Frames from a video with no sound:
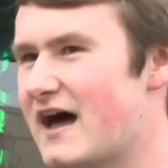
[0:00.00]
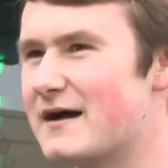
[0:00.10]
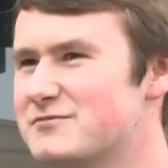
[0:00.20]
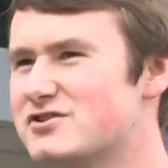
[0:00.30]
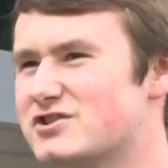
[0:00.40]

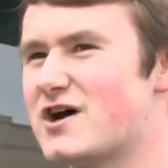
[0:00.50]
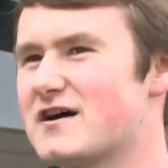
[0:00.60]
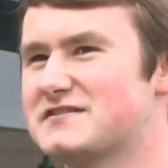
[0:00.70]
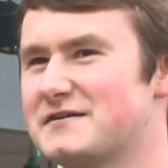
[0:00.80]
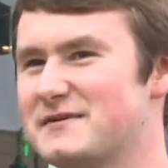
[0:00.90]
I'm just
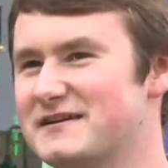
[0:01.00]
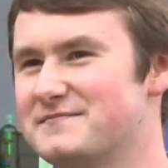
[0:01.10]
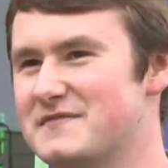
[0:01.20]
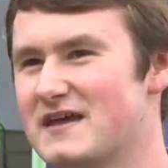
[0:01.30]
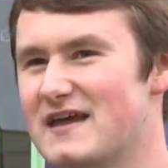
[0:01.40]
shocked. I
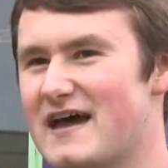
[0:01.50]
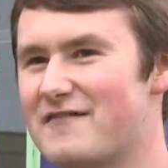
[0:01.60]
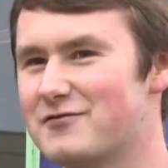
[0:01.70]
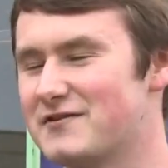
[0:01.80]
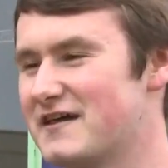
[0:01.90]
mean,
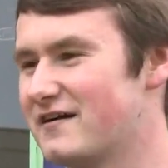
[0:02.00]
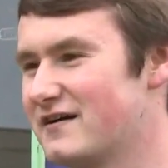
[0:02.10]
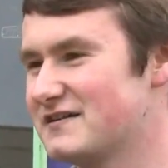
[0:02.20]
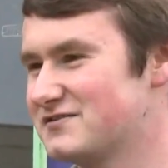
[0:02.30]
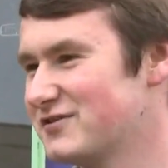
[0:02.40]
everyone in the
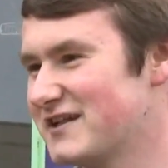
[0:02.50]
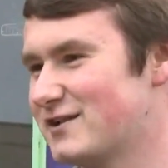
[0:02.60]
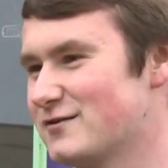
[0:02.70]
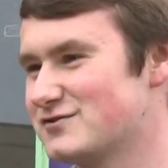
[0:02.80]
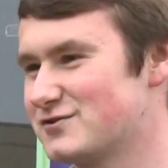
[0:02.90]
area, it's a really
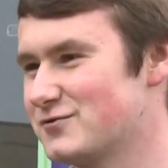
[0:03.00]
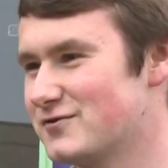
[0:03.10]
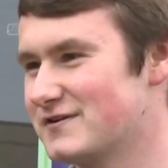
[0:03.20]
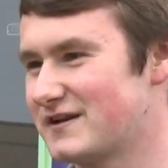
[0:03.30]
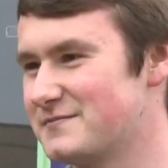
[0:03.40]
close
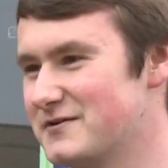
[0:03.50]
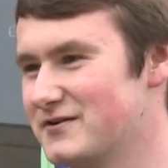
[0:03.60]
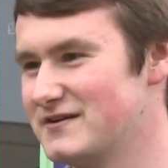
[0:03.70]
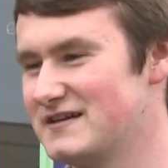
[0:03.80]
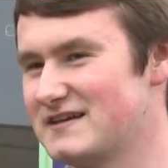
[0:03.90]
school and
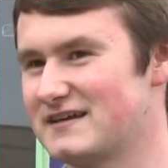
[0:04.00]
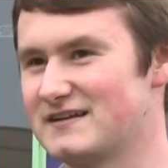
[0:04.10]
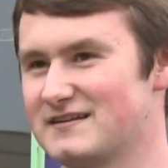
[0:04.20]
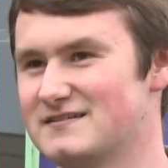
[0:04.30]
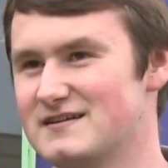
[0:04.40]
community,
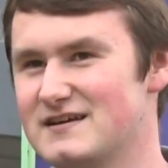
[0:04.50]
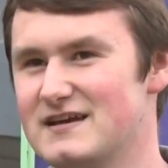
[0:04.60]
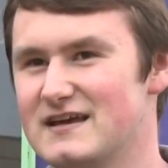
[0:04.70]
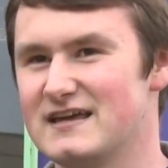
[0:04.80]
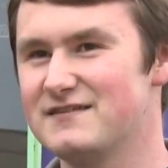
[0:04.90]
and
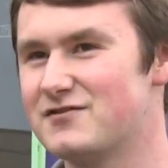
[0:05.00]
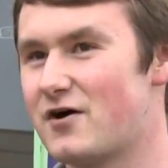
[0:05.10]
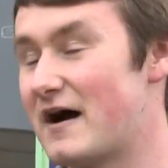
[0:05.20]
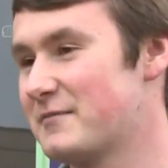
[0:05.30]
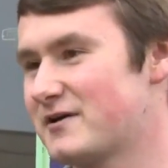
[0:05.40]
even
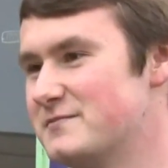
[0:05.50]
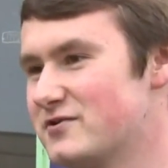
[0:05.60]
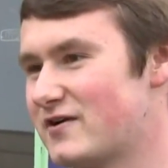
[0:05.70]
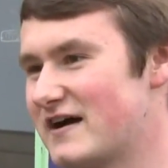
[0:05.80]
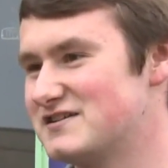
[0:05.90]
though I'm a
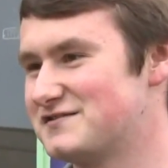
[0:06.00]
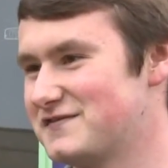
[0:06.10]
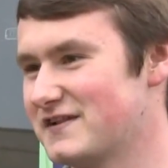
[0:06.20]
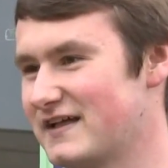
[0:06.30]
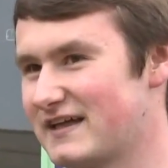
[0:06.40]
commuter, I
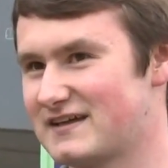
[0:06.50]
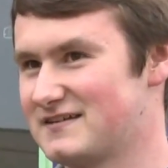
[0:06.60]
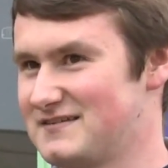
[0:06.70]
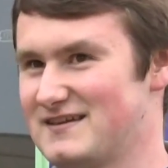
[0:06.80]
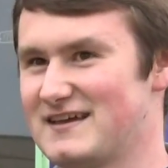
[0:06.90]
just feel
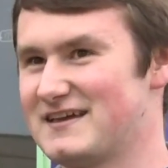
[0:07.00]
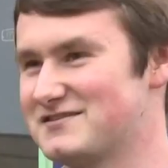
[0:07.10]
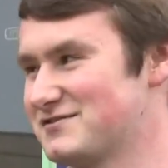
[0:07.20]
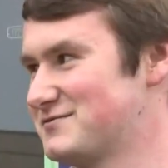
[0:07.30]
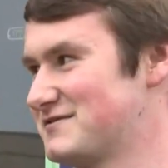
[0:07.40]
like
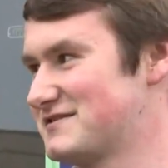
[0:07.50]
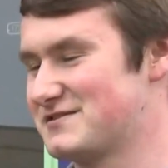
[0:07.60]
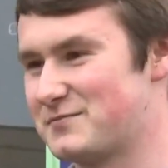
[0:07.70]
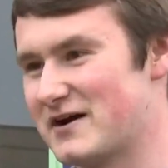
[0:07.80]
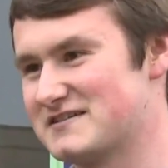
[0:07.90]
it's
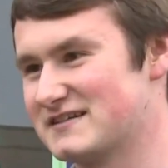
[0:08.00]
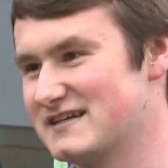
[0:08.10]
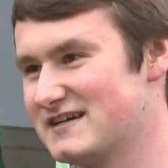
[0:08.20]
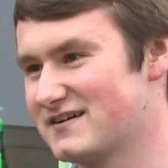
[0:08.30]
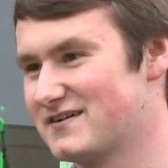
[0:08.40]
just
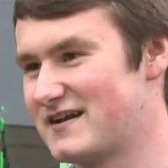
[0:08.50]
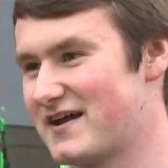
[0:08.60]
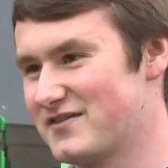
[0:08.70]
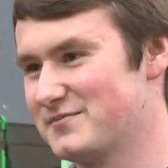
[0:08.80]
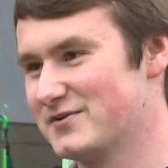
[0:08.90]
surprising to hear and out of the